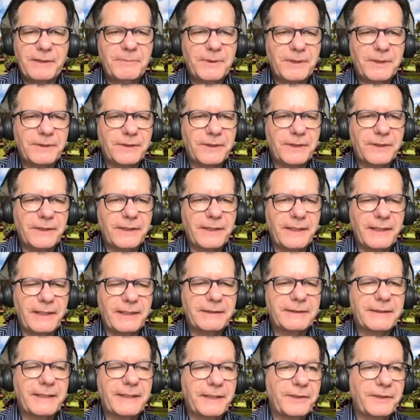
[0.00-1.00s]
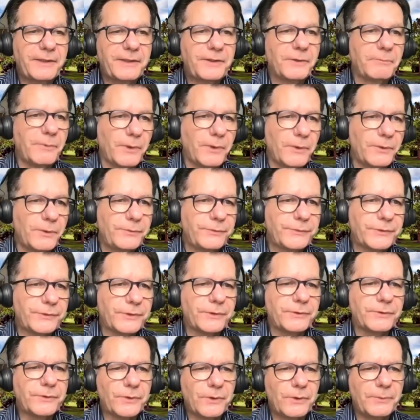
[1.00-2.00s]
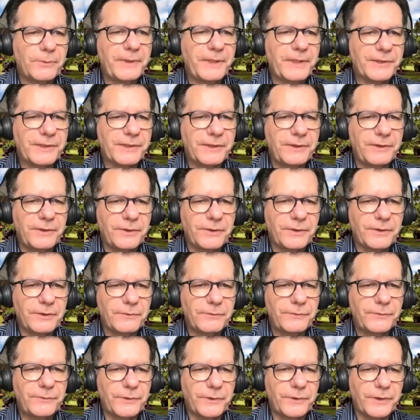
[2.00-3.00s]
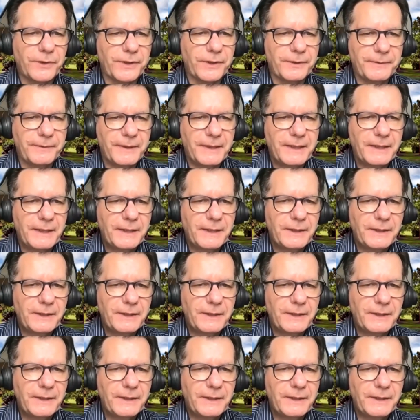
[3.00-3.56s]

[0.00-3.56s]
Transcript: but I thank you both, so Tobias and Jürgen, for